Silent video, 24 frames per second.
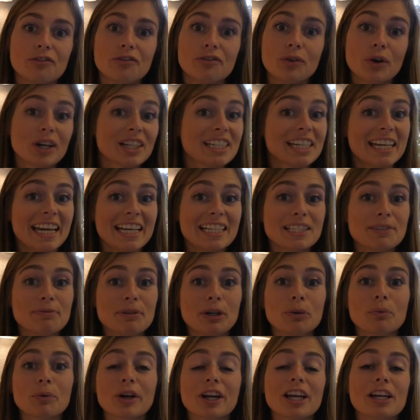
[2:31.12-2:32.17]
For today's
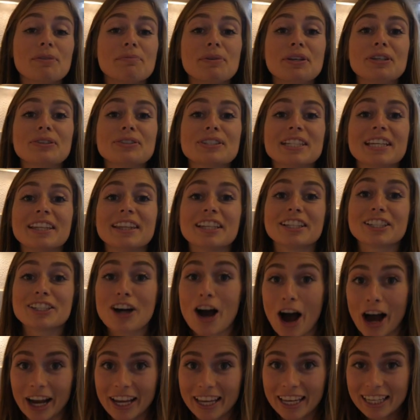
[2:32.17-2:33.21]
meal, we're gonna be using the
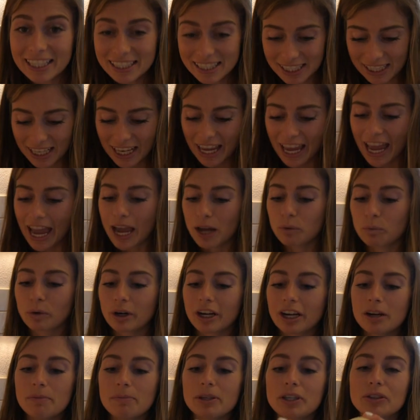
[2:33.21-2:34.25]
tocket, and we're
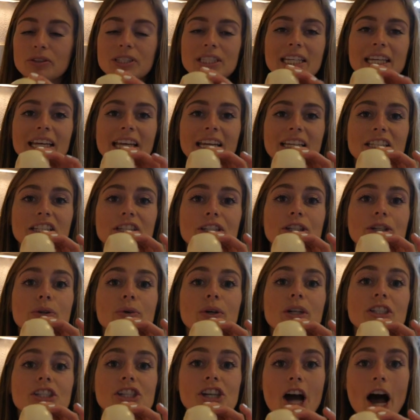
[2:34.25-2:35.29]
gonna be using it
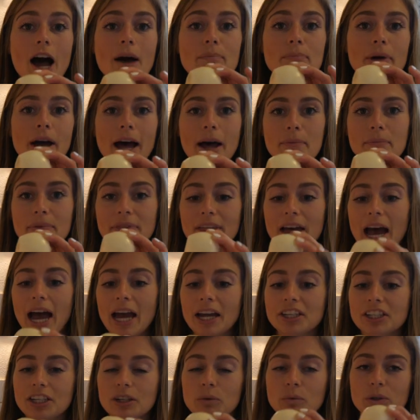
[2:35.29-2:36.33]
to chop up the
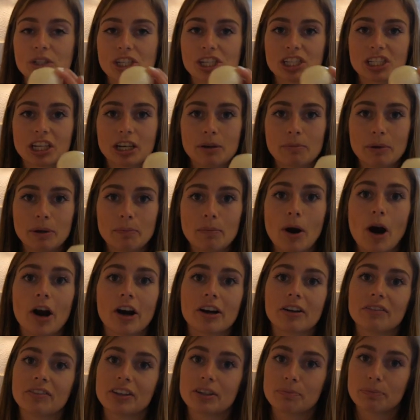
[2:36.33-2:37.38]
onion, which is gonna be part
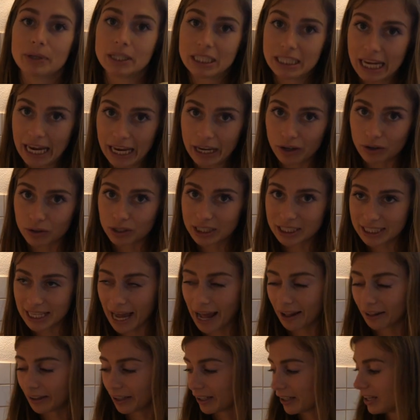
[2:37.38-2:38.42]
of the potato
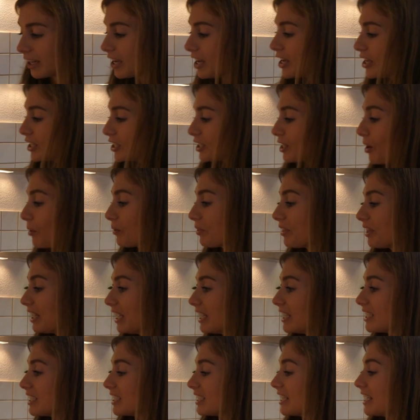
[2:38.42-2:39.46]
salad. So
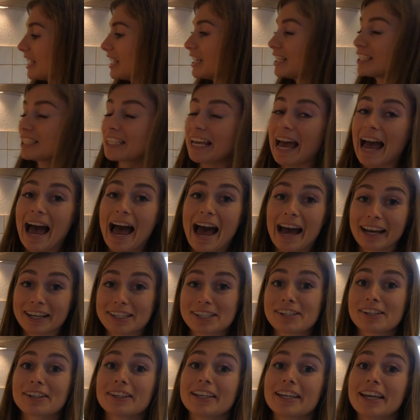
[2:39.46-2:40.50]
this is
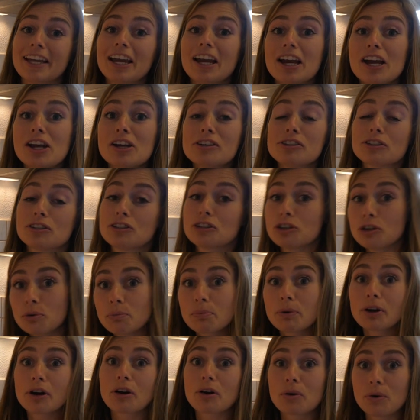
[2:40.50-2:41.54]
actually
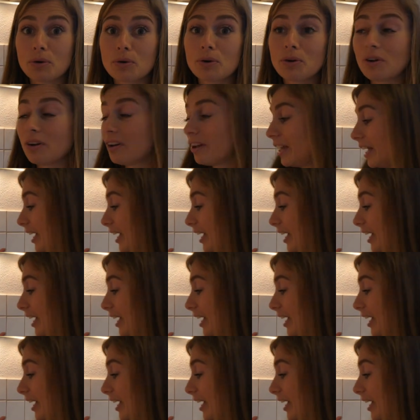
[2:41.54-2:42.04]
super cool